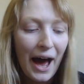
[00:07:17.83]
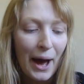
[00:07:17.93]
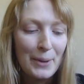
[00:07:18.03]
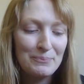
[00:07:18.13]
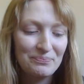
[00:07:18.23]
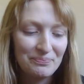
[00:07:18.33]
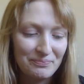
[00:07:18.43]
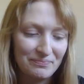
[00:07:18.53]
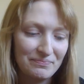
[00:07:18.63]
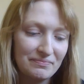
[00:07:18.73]
Um,
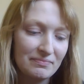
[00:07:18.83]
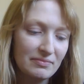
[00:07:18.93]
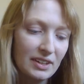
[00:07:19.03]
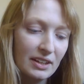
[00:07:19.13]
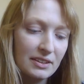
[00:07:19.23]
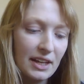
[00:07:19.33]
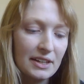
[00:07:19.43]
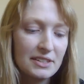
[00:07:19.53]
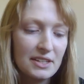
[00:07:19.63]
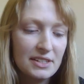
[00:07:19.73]

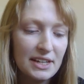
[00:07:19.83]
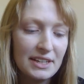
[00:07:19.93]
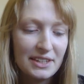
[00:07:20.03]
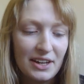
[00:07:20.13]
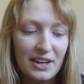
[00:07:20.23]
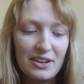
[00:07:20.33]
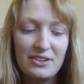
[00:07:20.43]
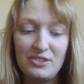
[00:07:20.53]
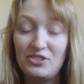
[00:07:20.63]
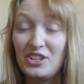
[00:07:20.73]
next is
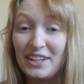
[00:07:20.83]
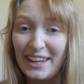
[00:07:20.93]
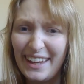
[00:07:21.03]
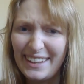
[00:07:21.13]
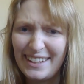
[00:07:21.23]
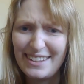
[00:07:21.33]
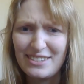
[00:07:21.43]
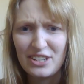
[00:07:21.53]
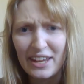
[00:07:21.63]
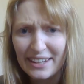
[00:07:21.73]

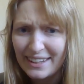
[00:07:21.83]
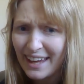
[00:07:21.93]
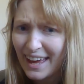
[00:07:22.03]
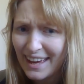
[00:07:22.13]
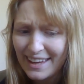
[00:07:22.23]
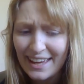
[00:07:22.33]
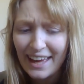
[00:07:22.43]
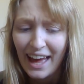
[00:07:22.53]
Lithogeninae.